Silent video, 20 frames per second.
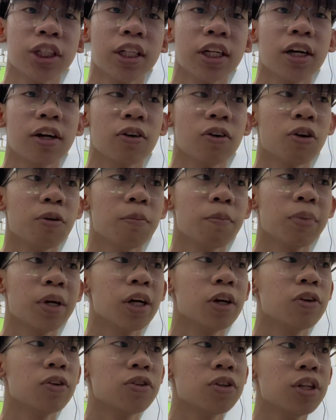now
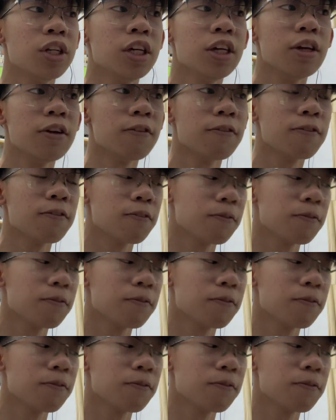compared to the